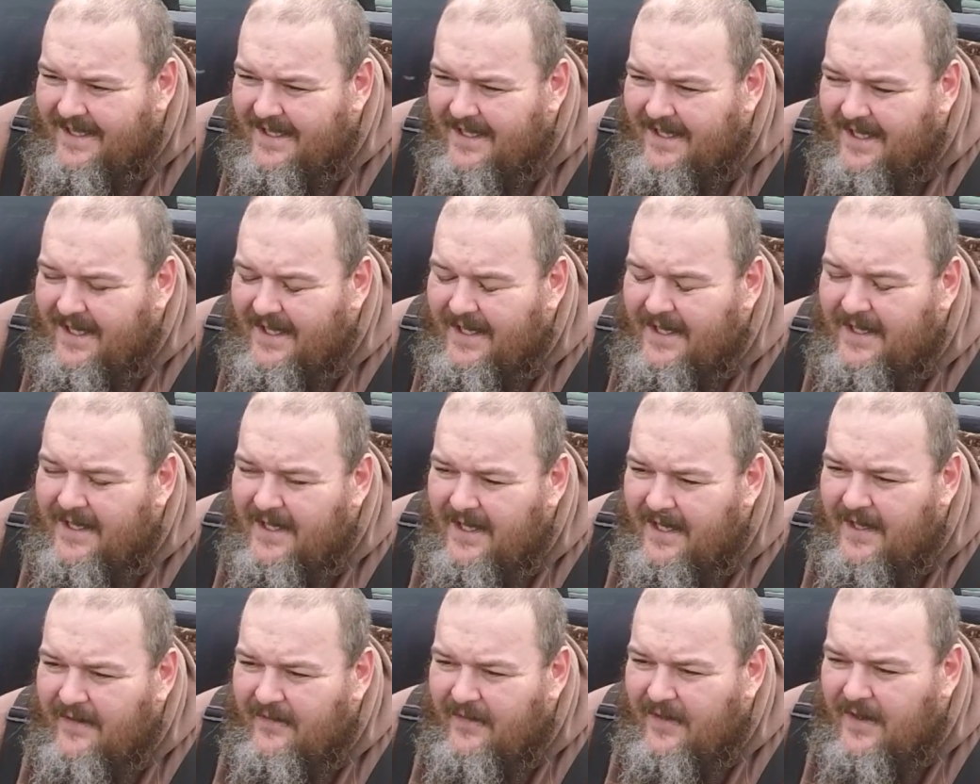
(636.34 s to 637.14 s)
And it
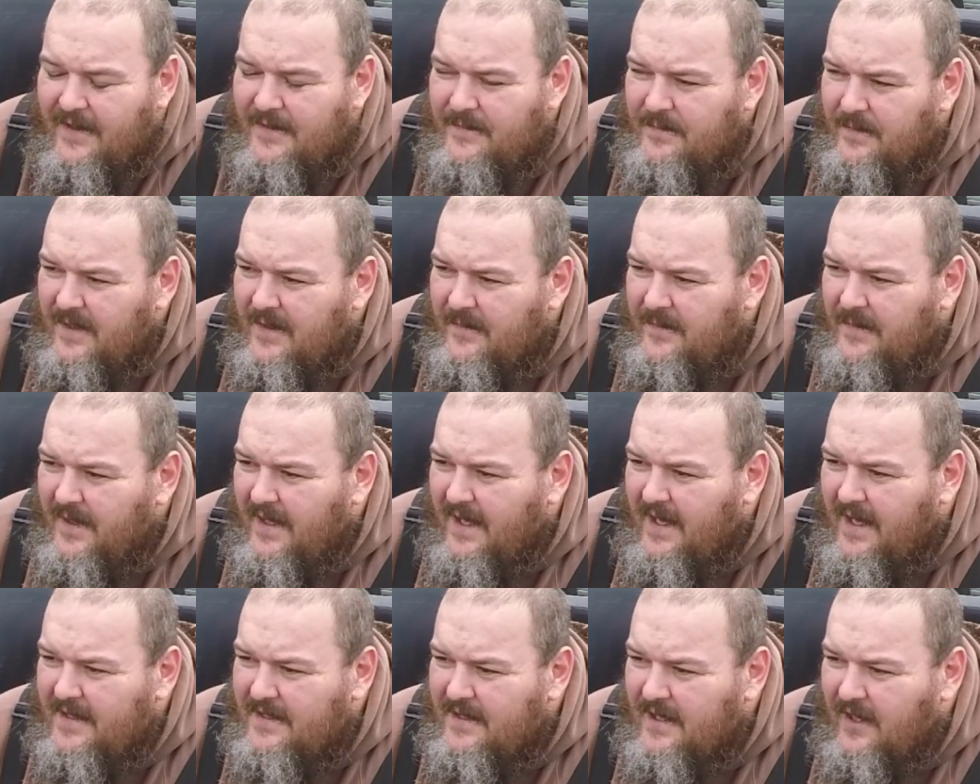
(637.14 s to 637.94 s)
kind of made me
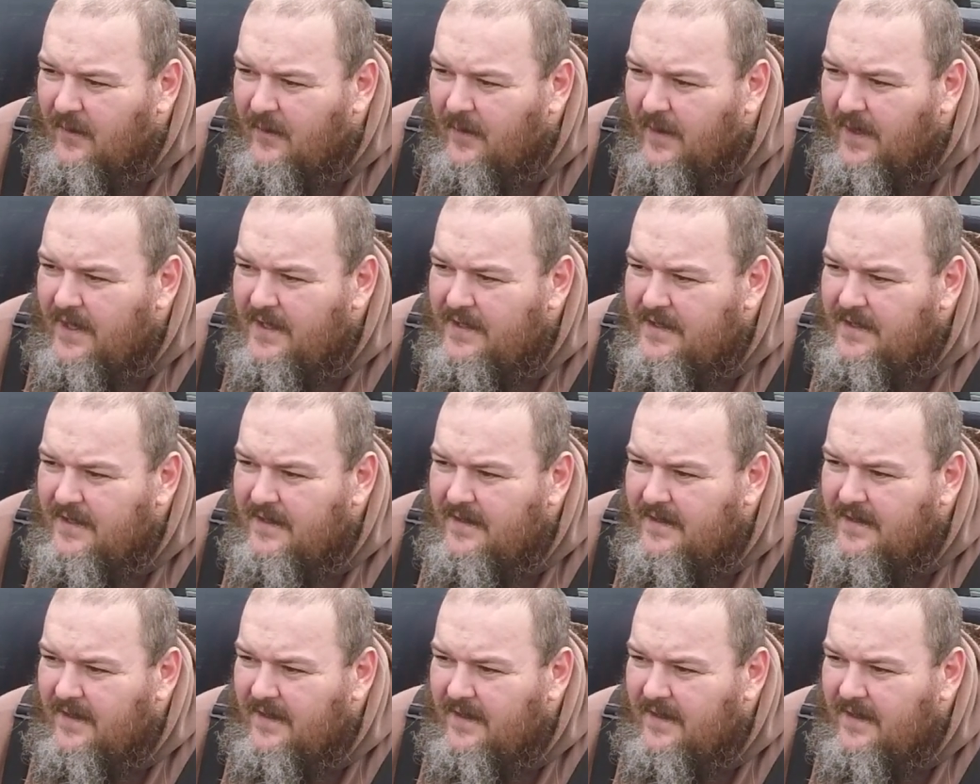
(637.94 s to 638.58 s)
ask a question,